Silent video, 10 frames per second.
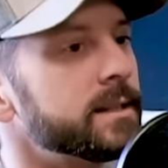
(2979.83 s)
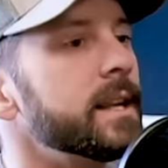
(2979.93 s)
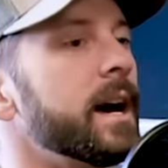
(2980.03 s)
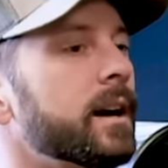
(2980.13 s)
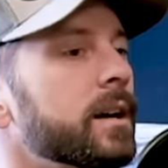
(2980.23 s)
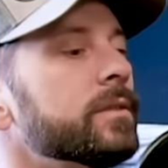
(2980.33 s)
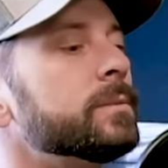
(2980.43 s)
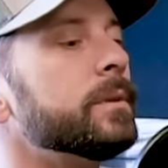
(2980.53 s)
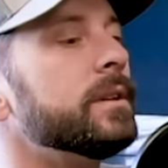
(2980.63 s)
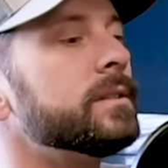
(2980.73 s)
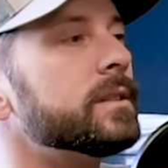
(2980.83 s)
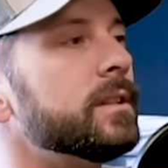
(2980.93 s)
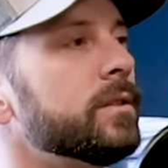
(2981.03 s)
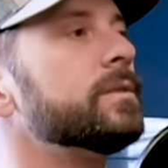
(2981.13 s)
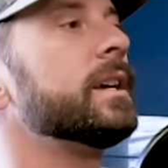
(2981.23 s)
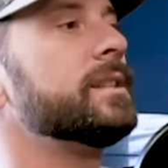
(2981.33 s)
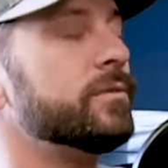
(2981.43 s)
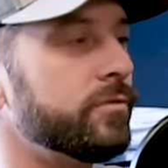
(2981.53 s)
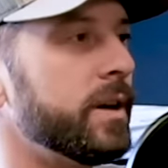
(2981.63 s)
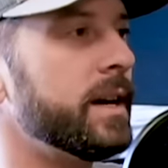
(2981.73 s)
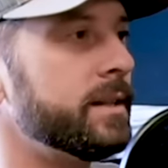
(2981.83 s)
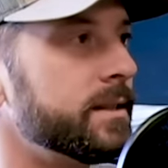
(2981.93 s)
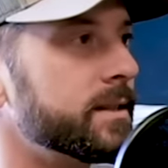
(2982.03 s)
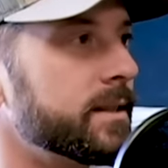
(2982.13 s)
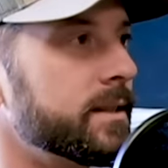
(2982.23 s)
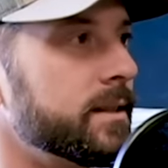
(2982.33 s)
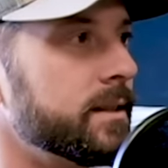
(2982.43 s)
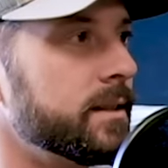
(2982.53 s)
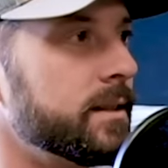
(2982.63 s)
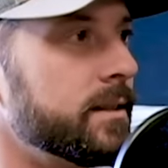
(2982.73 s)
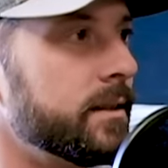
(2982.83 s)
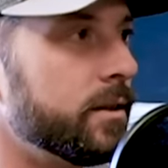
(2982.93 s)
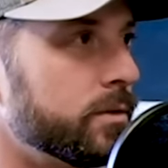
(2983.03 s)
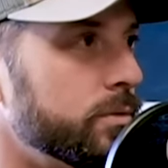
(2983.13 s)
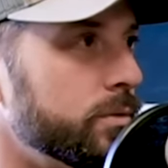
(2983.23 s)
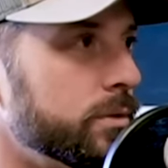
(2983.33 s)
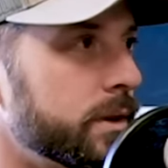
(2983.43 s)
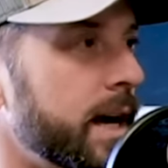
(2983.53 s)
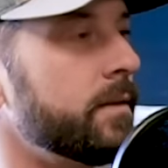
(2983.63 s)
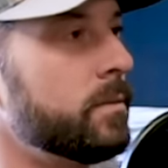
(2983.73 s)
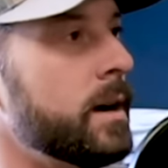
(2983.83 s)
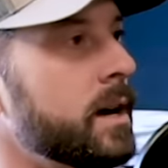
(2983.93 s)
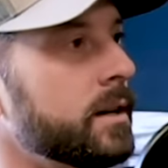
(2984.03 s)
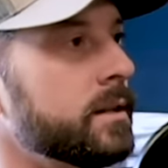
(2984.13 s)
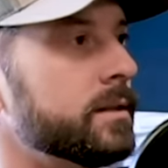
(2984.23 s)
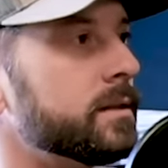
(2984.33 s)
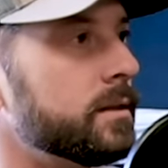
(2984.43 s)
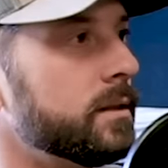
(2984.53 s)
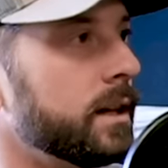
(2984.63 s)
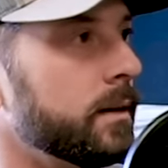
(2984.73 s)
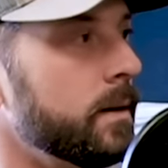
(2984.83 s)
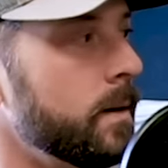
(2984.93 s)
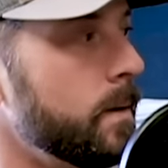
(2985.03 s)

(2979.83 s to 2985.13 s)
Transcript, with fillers: it's that kind of experience and those kinds of friends that are cool to have around, and it's like